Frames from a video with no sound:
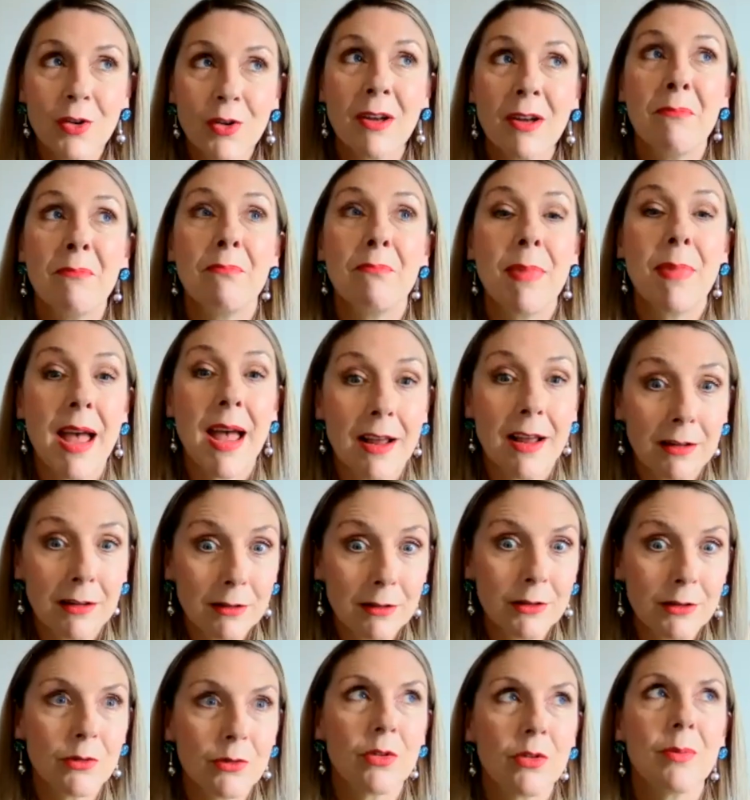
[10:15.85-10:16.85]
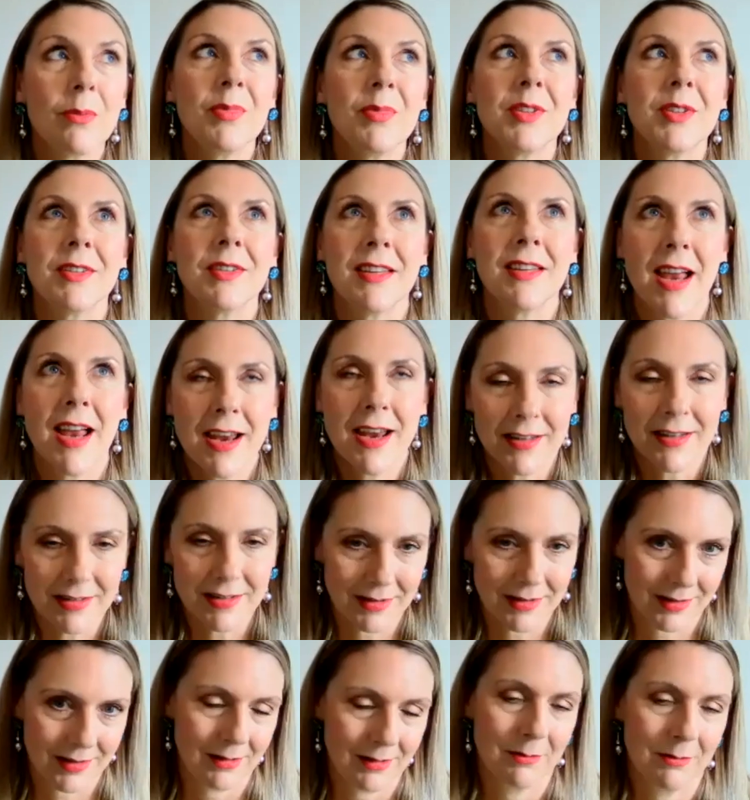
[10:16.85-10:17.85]
compelled or
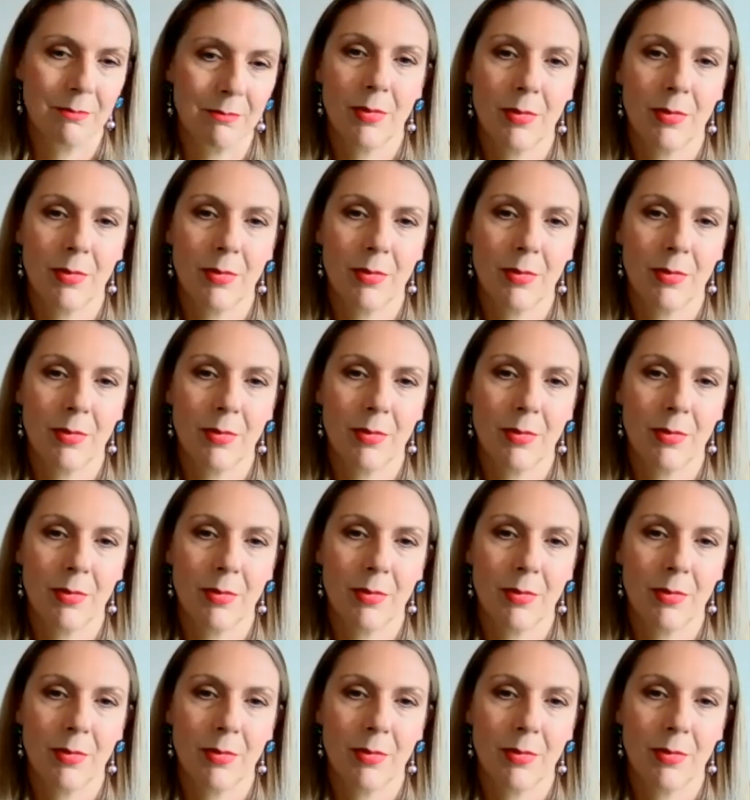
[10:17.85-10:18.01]
obsessed